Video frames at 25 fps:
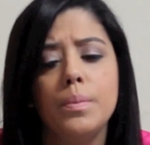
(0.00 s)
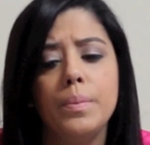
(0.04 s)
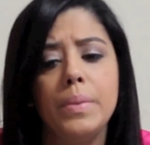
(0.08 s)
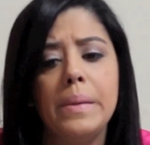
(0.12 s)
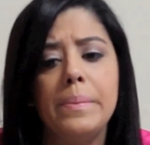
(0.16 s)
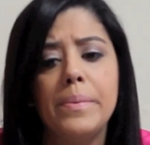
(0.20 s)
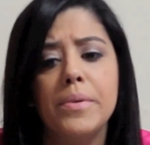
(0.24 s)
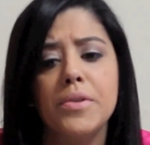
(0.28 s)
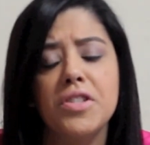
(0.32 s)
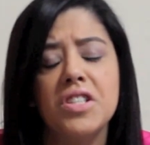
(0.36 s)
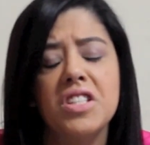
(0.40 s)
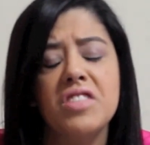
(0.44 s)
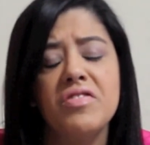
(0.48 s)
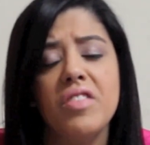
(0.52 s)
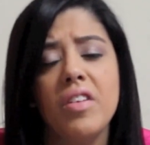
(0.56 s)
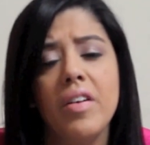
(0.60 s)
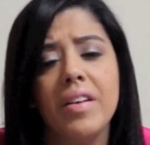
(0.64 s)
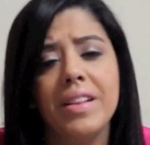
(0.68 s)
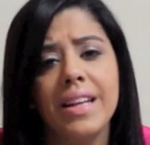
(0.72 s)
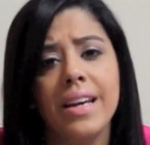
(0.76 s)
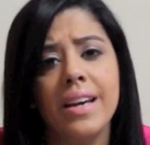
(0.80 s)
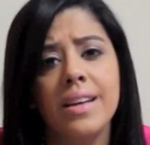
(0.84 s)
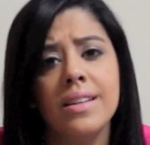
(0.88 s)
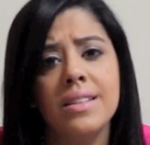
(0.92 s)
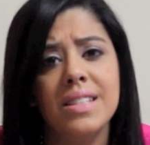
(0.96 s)
people just feel
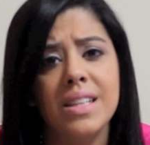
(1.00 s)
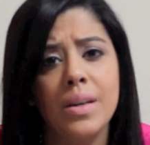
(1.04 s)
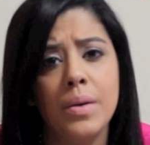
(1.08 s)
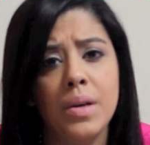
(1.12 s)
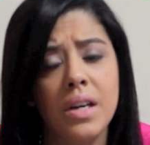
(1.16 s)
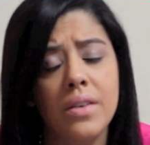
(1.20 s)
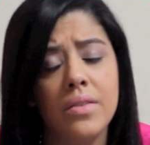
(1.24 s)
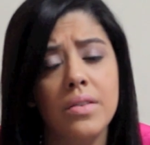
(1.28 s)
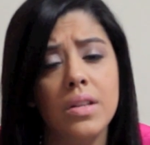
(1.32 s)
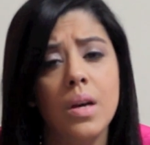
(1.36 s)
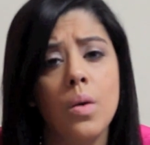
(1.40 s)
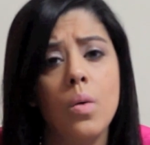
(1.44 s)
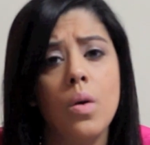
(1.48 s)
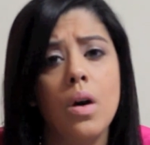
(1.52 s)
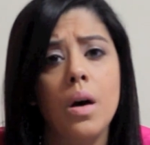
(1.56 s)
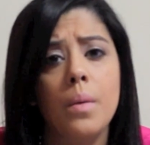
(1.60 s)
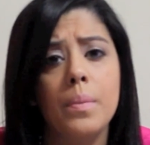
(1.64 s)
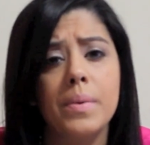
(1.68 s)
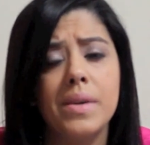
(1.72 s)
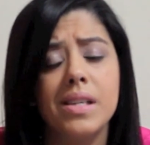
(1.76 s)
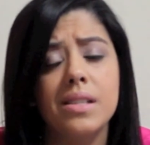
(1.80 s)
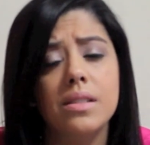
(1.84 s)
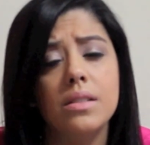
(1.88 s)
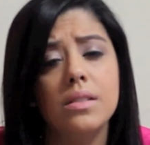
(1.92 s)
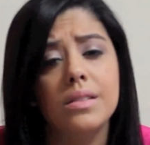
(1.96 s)
like they can say whatever they
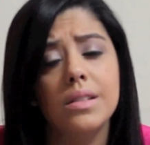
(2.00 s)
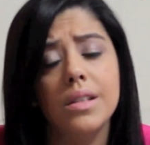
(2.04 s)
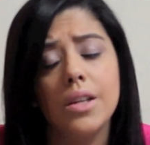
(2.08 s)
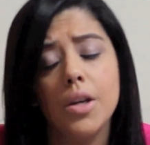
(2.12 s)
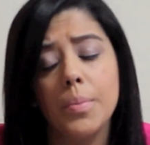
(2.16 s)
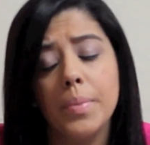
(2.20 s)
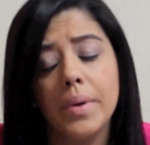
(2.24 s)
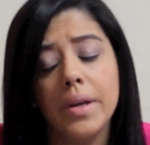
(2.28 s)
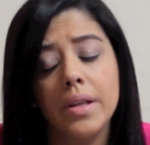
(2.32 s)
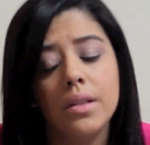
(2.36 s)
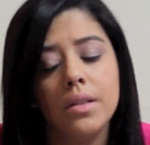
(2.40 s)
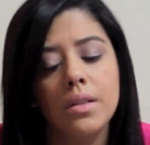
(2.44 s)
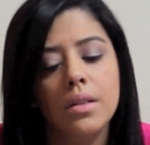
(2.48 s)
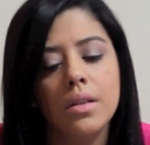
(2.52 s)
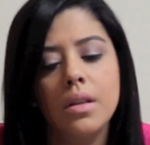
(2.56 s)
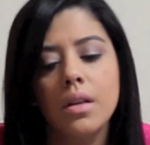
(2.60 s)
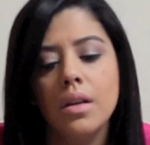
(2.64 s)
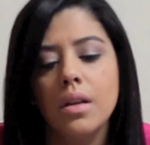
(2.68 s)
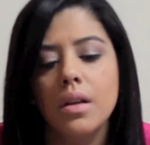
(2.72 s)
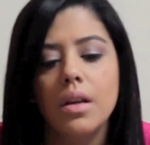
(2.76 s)
want because it's their opinion.